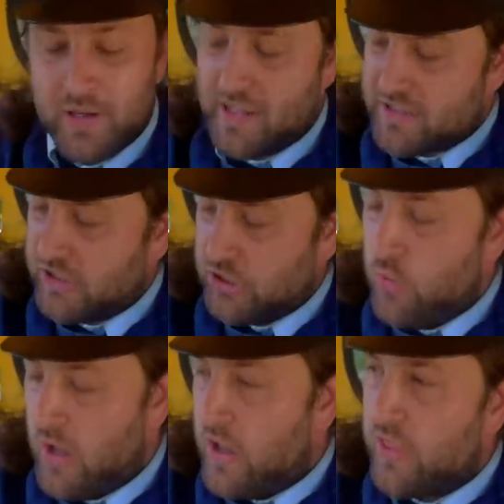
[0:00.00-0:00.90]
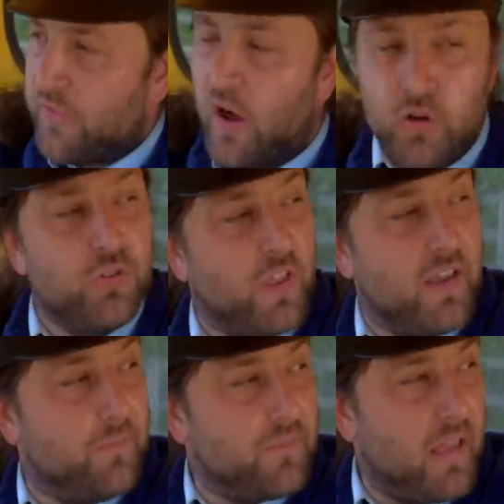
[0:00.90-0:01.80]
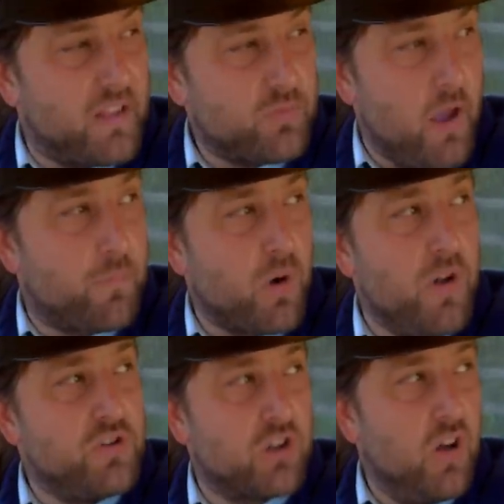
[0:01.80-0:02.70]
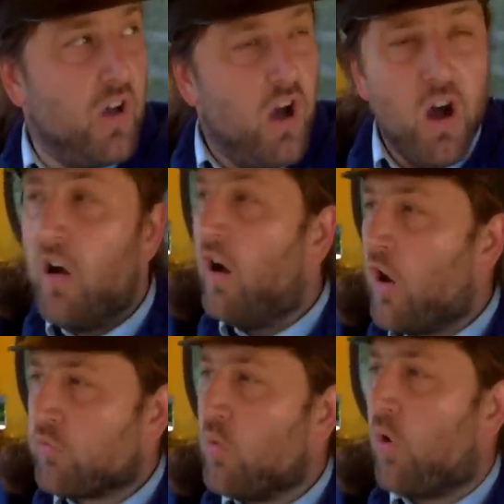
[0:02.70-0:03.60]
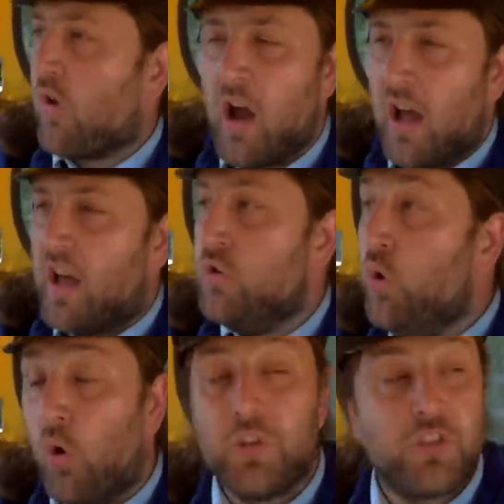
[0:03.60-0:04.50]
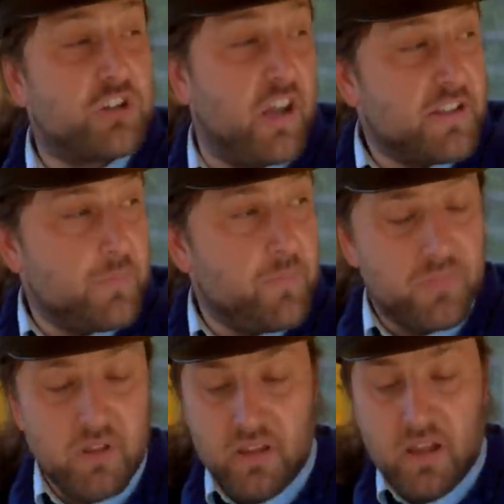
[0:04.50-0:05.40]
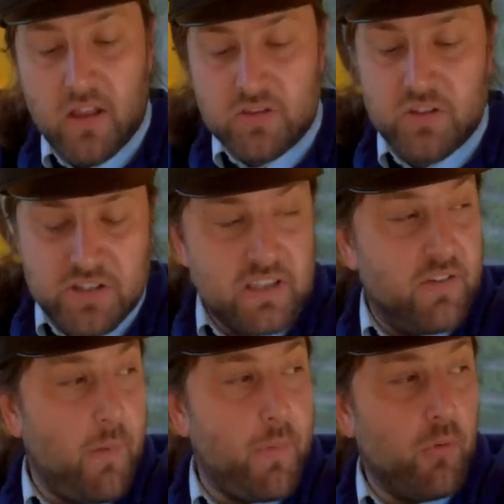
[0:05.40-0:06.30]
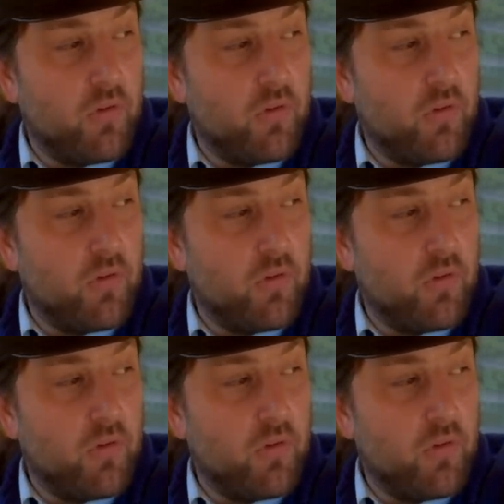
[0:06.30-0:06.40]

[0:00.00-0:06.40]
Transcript: we get to do the final thing as we approach Aurora North shed. So give it a bit